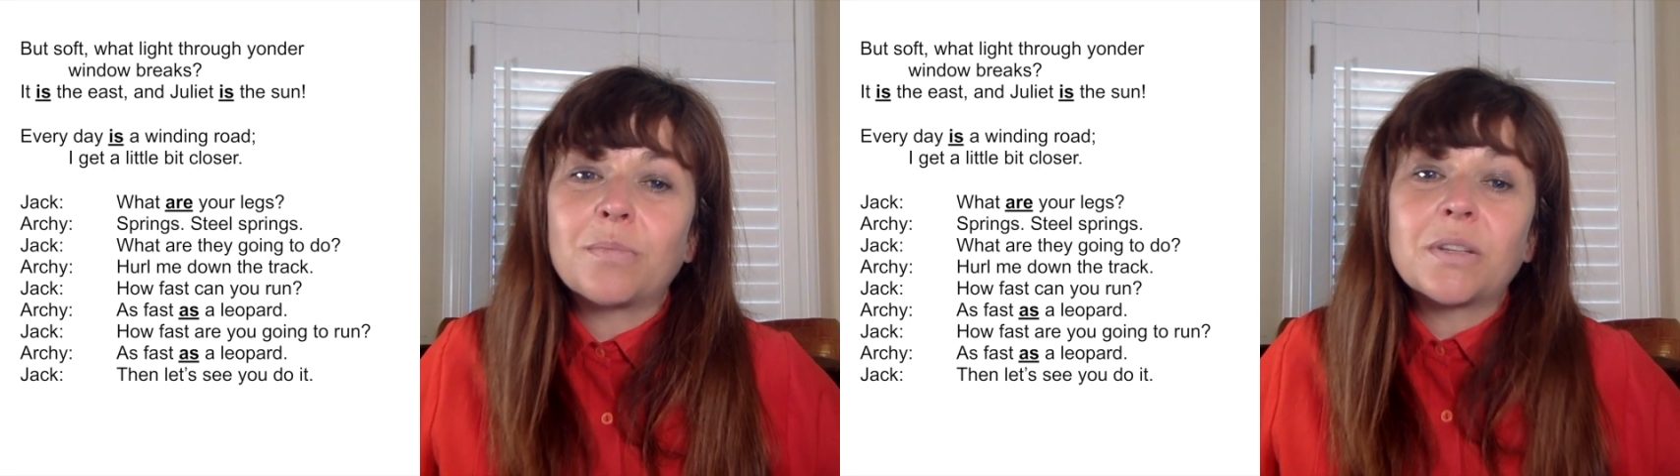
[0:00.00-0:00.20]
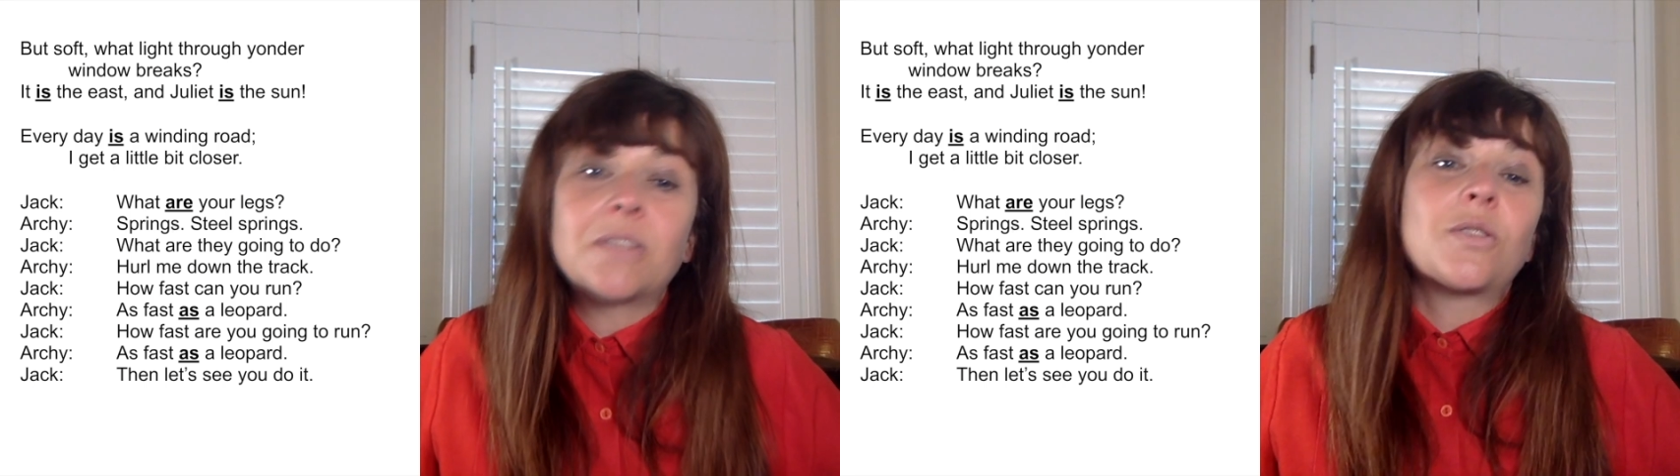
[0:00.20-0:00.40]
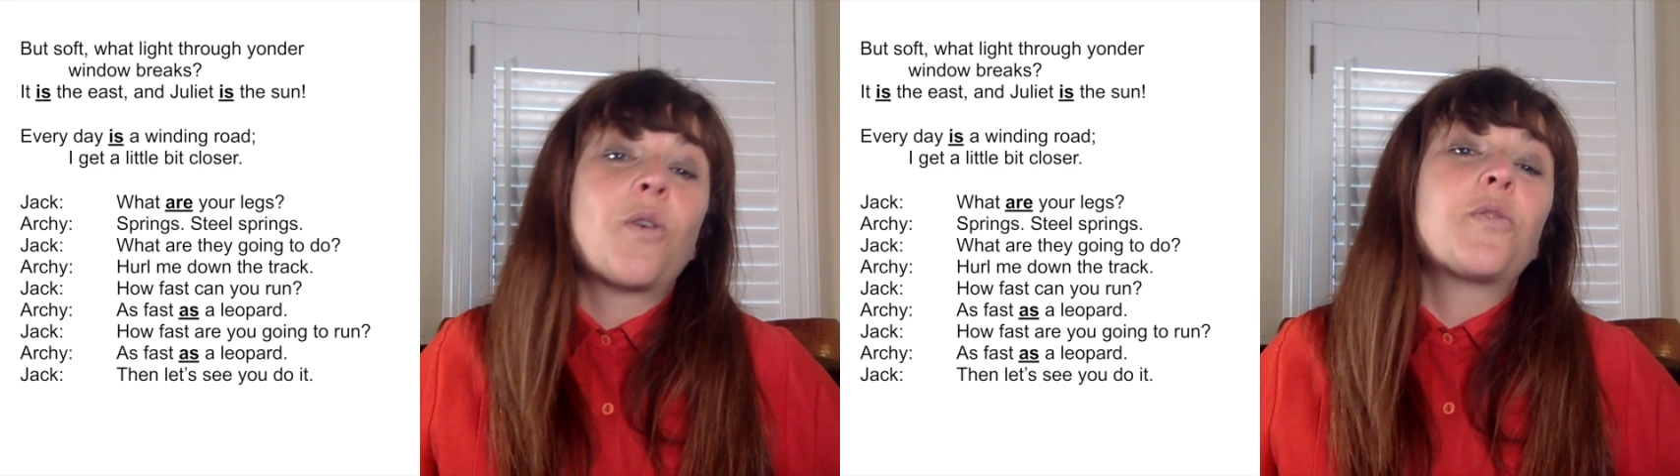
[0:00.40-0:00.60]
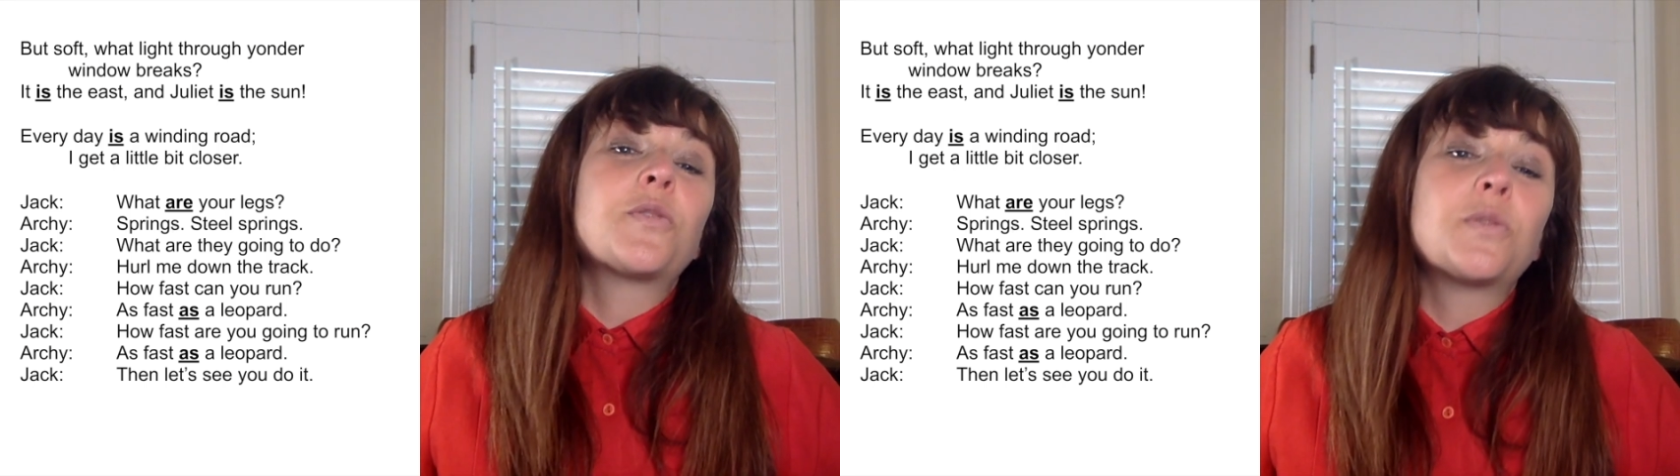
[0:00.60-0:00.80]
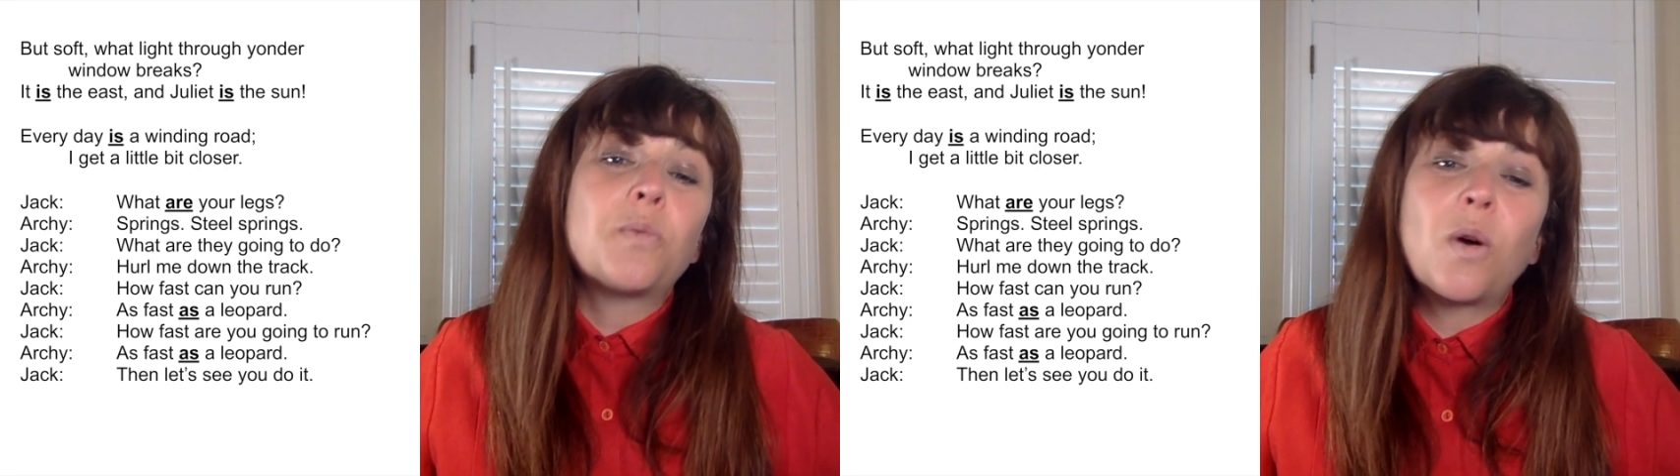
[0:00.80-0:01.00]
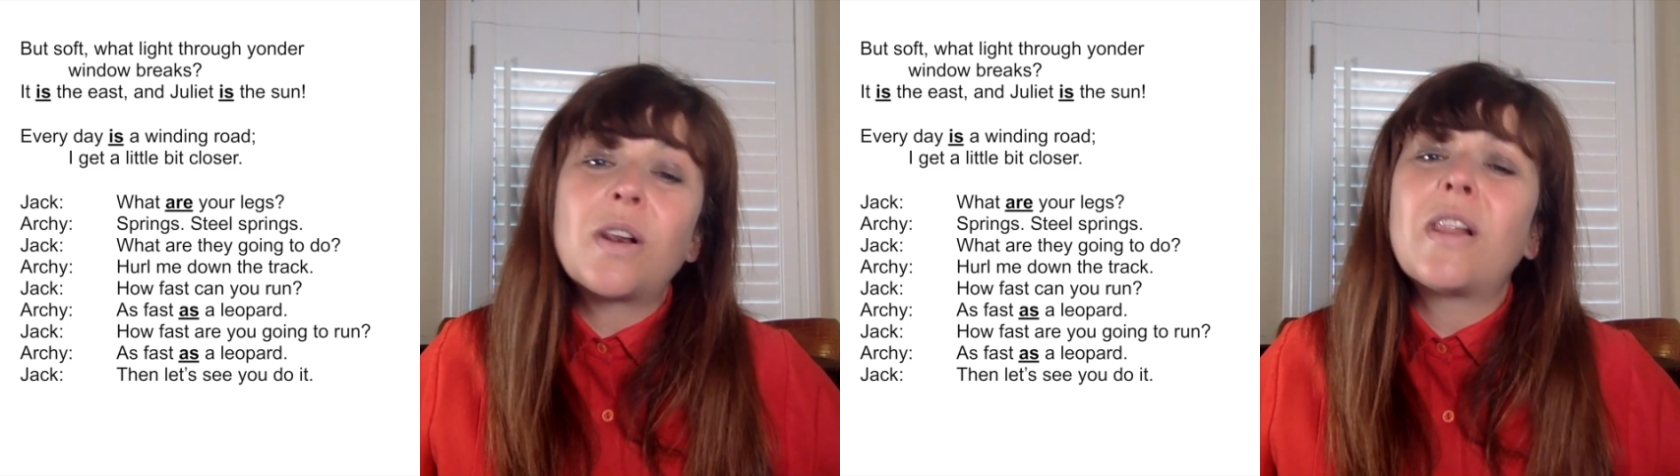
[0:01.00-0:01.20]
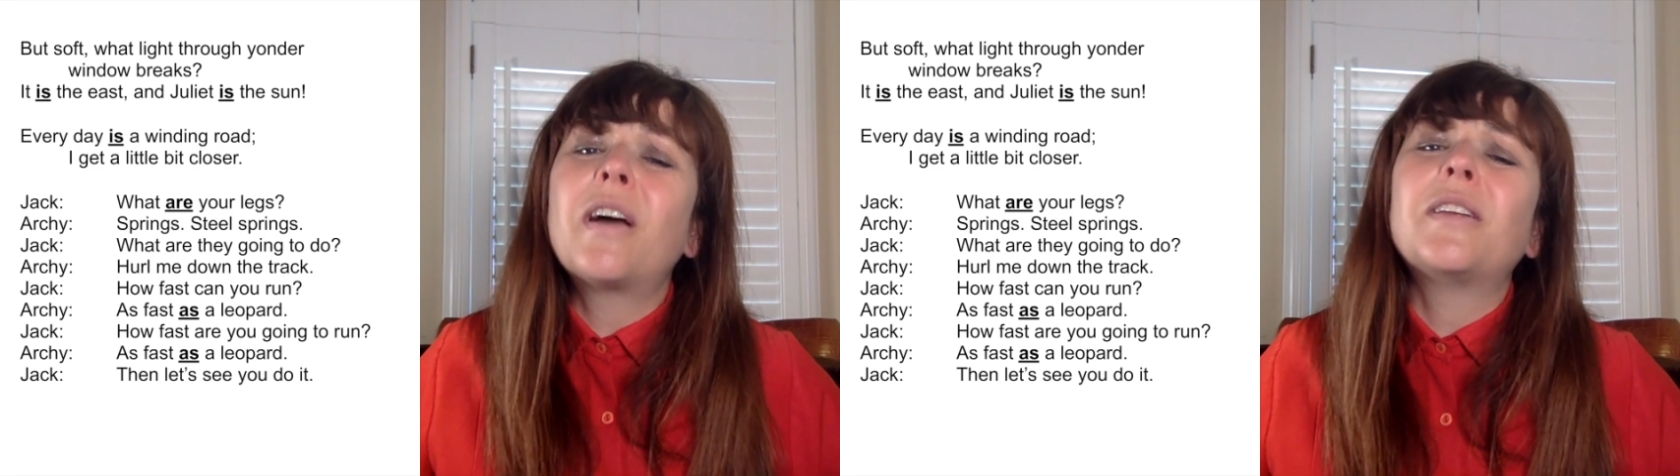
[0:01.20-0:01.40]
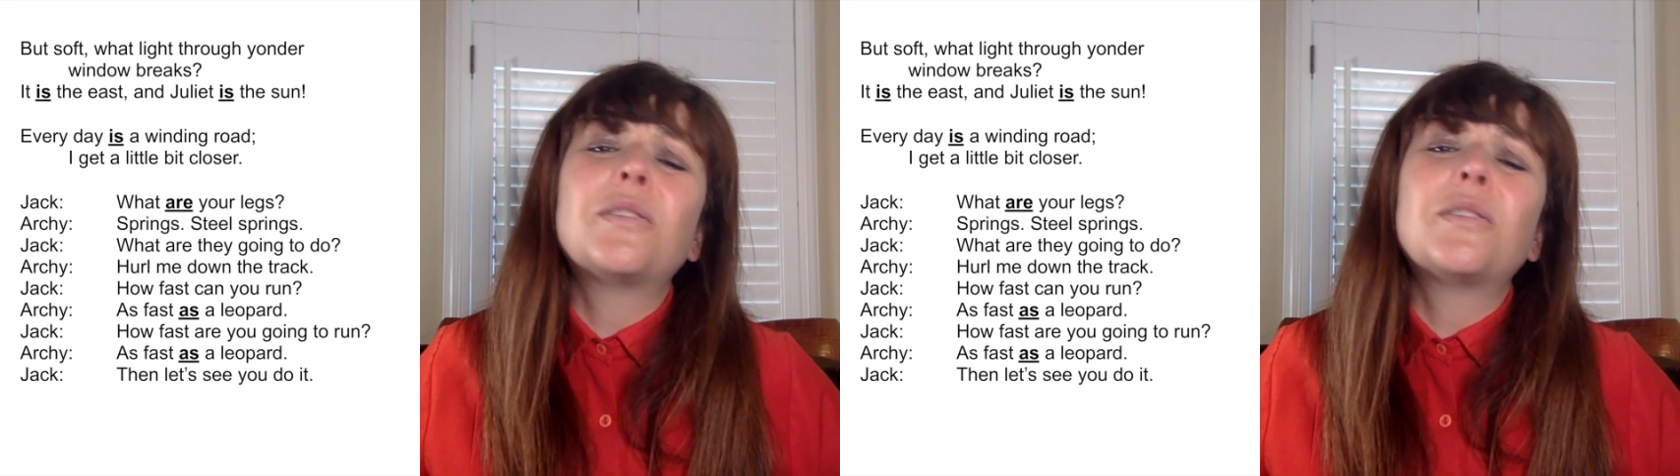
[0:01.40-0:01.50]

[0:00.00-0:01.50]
But soft, what light